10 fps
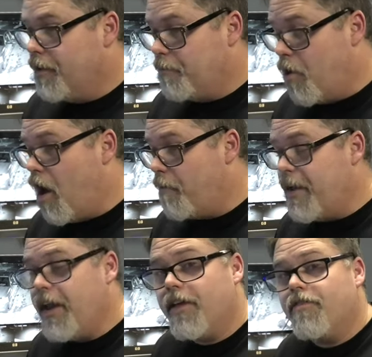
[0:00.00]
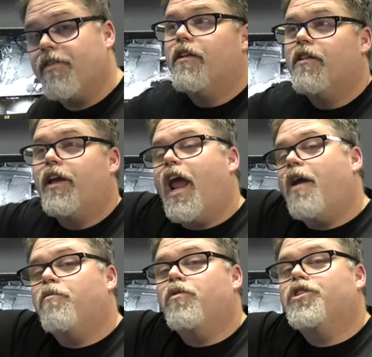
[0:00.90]
the problem is, the
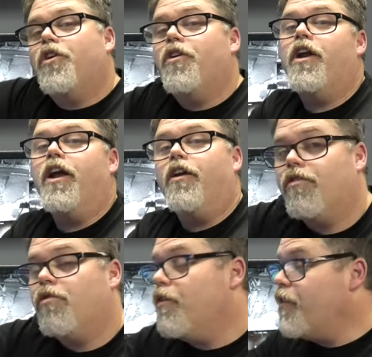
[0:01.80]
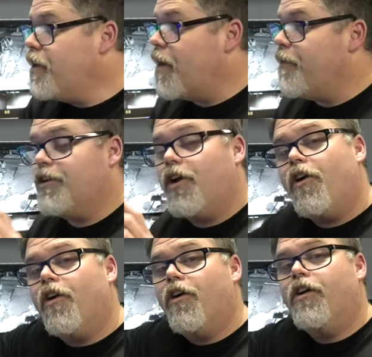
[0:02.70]
camera was turning. So every time it
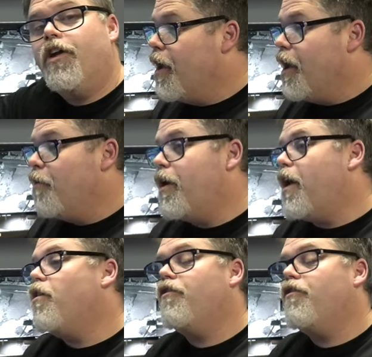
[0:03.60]
turned, it went out of